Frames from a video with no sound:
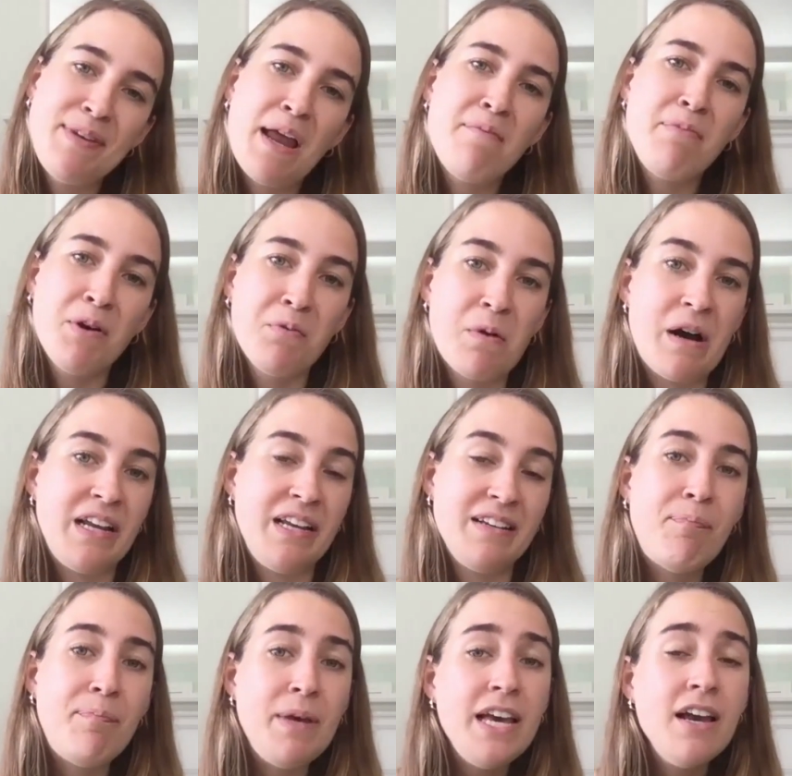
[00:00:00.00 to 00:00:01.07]
number 1,
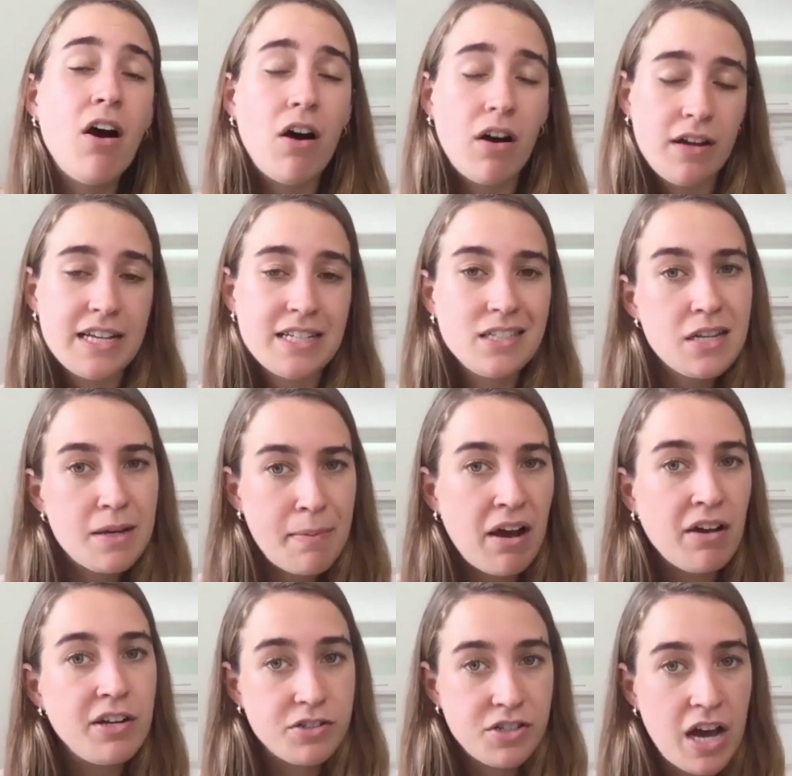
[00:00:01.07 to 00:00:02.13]
be honest
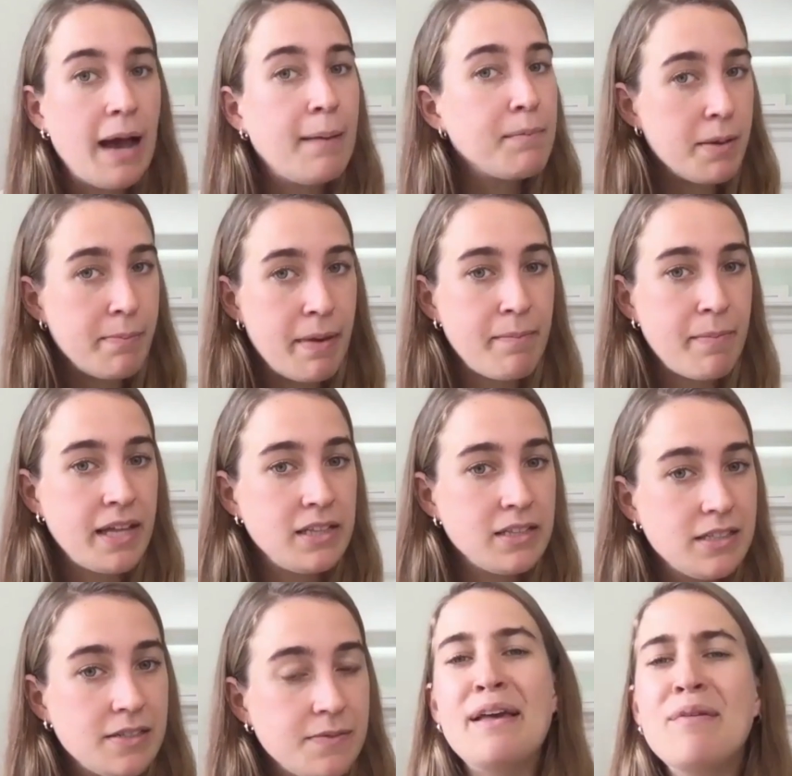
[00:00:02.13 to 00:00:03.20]
about your time
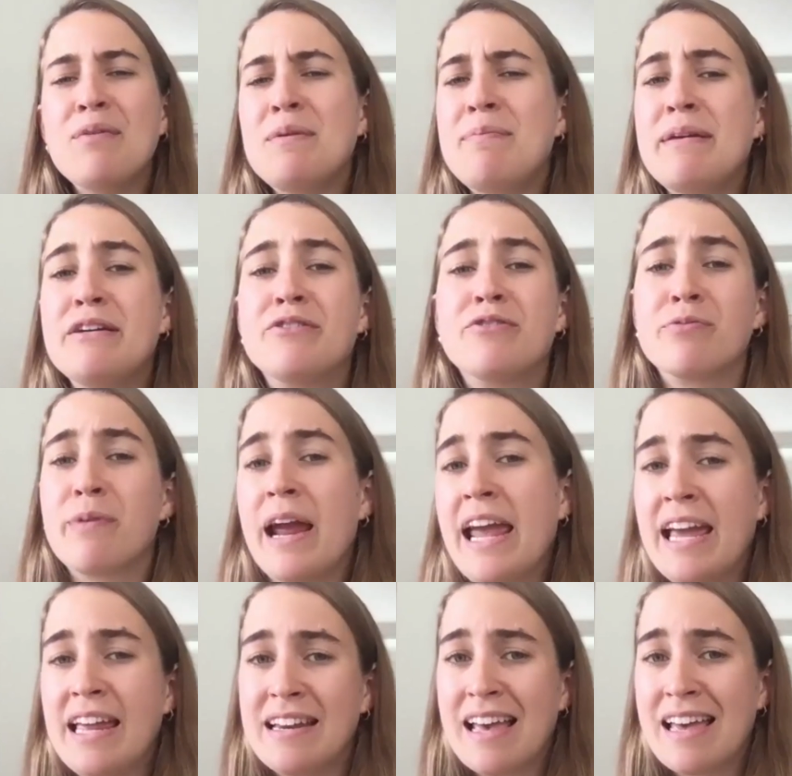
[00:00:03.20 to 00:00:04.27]
commitments. It would be
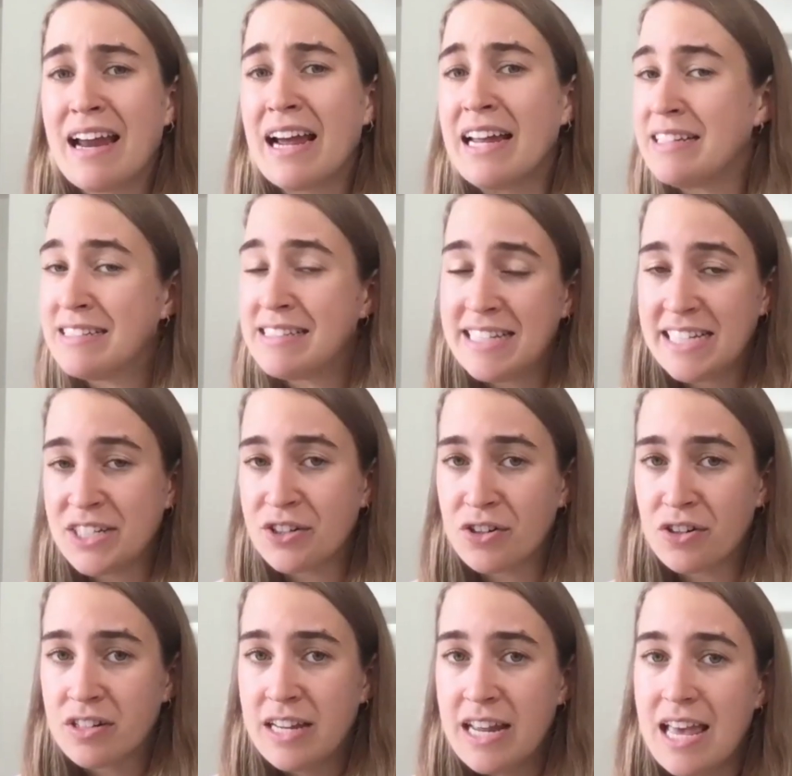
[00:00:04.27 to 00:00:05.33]
great and
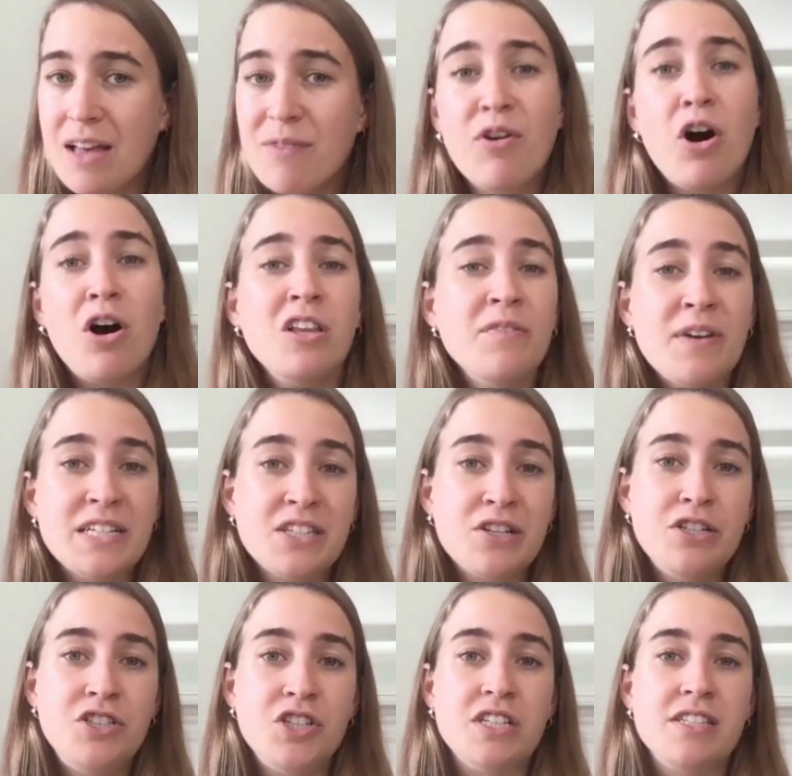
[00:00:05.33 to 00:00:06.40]
ideal if all of us
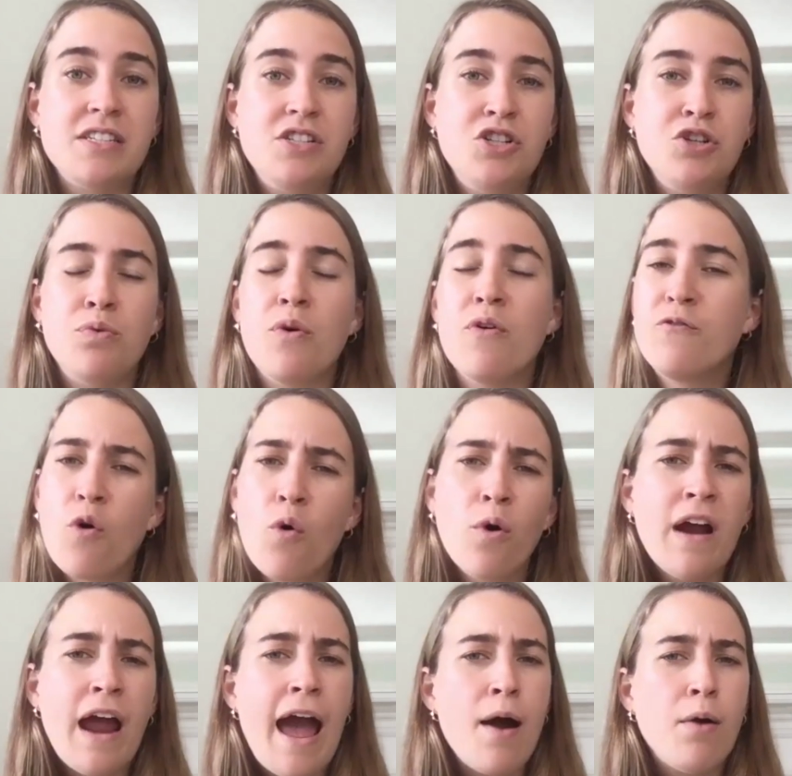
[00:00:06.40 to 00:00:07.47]
could just do
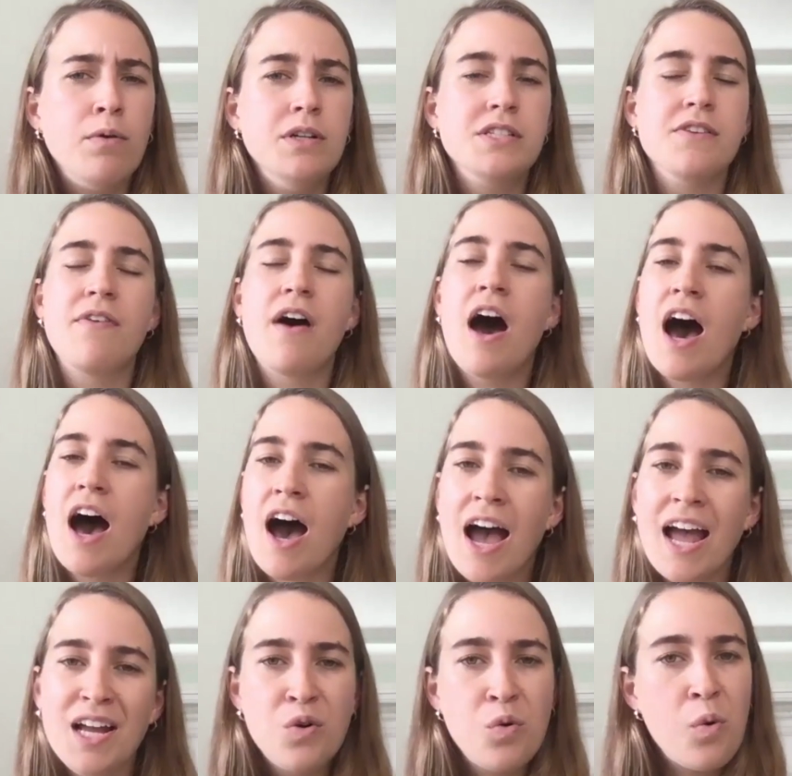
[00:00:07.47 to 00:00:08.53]
4 hours of
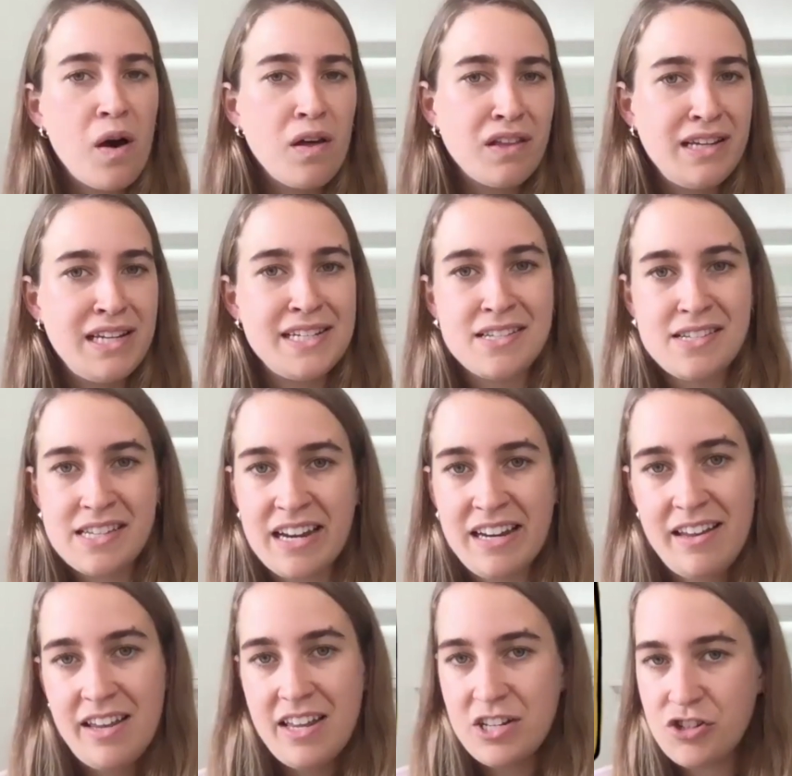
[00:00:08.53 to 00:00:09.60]
high quality
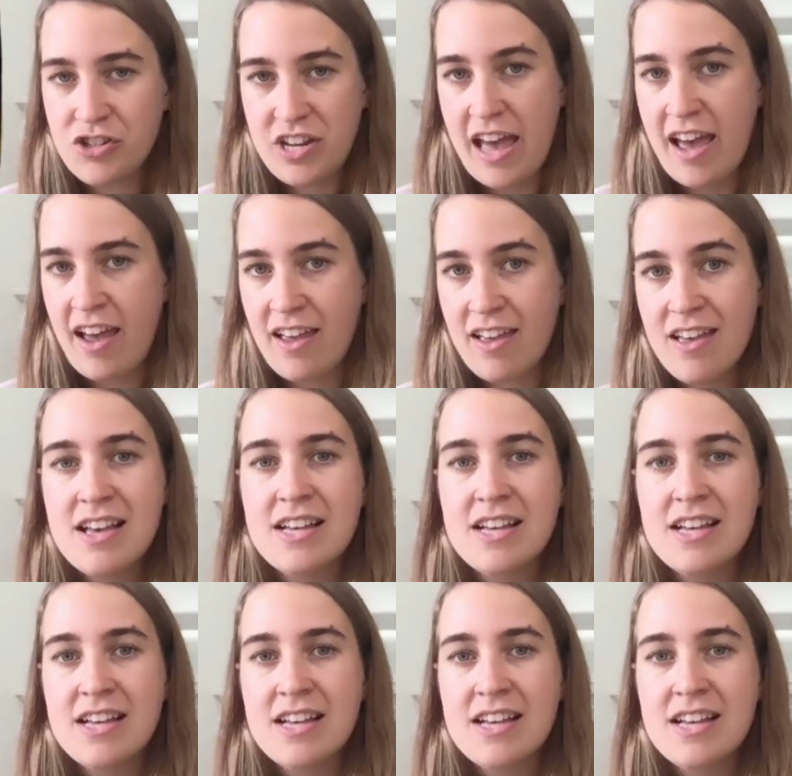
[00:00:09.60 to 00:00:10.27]
study each day,